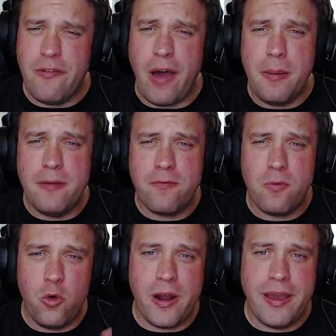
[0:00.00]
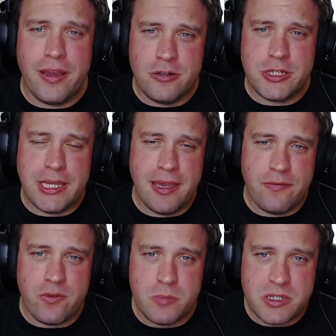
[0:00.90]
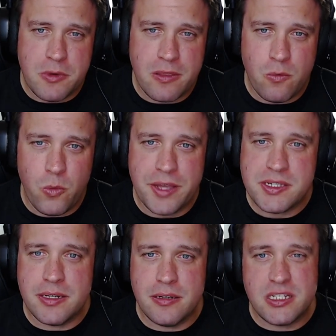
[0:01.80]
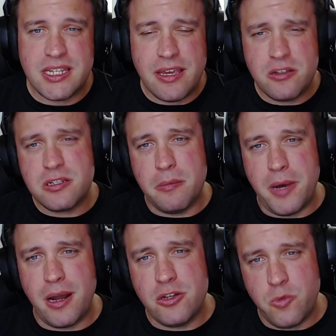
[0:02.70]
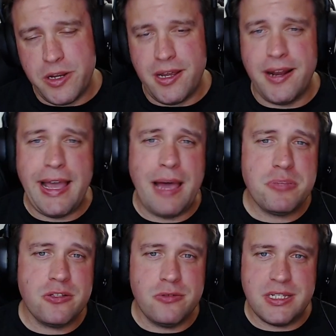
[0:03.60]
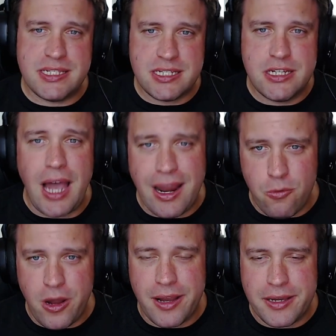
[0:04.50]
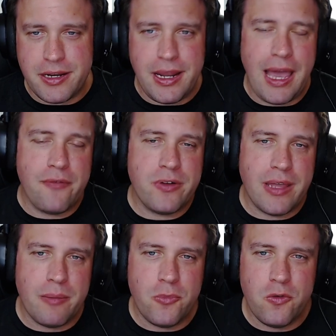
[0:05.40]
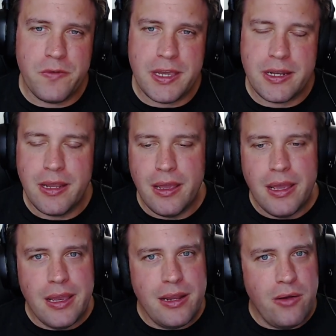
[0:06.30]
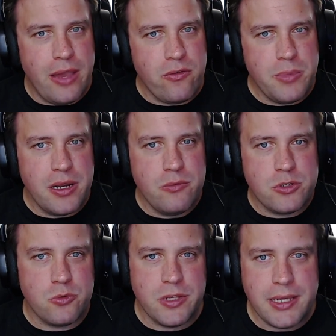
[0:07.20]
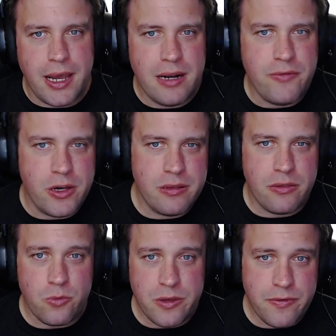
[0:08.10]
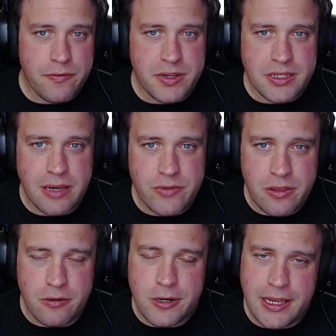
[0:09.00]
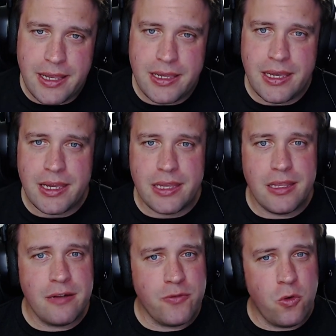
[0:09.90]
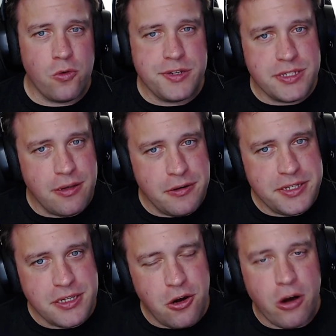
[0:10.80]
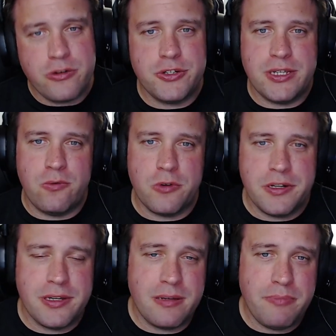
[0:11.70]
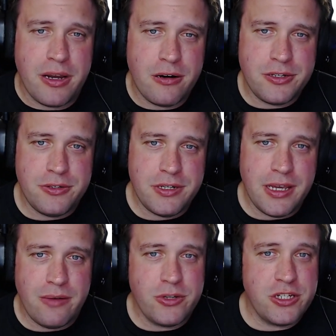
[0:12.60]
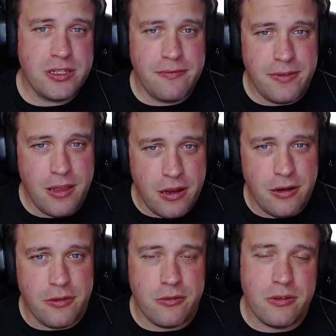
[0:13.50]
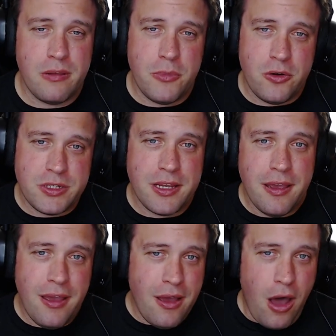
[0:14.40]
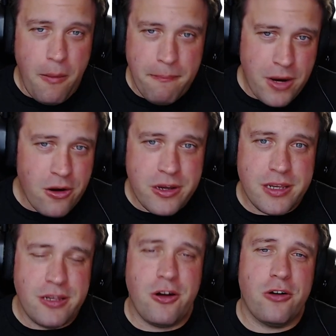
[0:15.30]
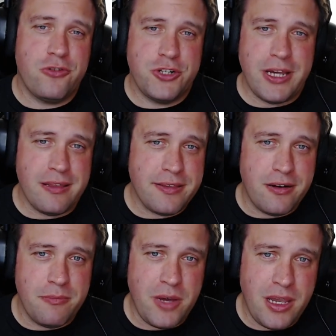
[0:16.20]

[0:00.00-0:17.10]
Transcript: I mean, from what I understand from Smith and Wesson, sales of the Model 29 absolutely skyrocketed after that movie, and you know everybody was really kind of on the 357, 38 kick, and then of course there is the cartridge that we're going to compare it to today, which is the none other than the most American cartridge out there, in my